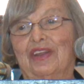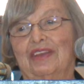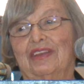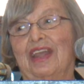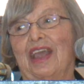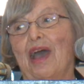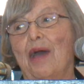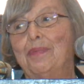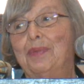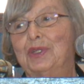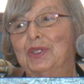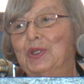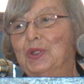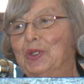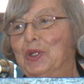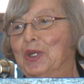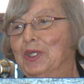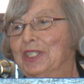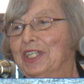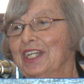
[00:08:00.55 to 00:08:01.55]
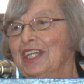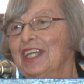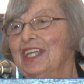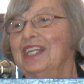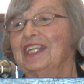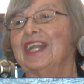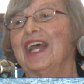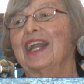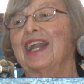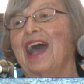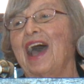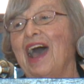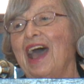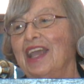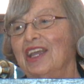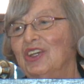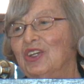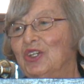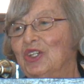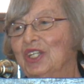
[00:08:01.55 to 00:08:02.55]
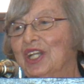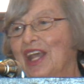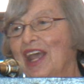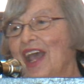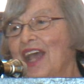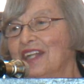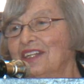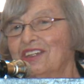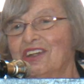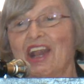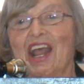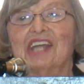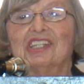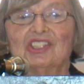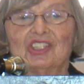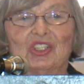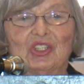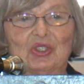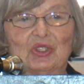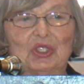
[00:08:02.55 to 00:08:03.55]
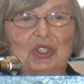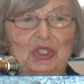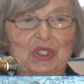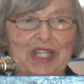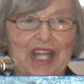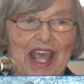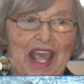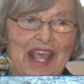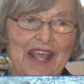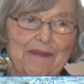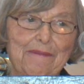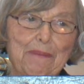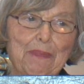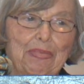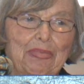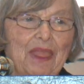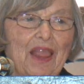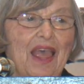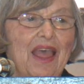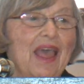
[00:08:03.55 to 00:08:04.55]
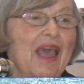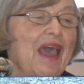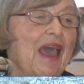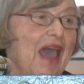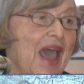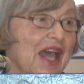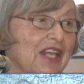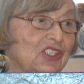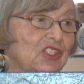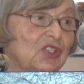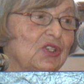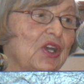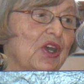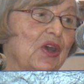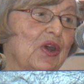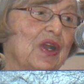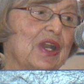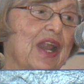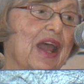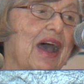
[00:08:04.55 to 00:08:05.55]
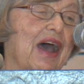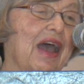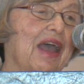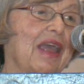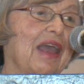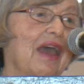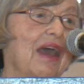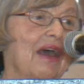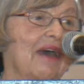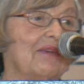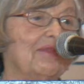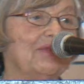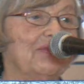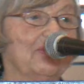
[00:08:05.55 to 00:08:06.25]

the opportunity that I could address you today. As you heard, I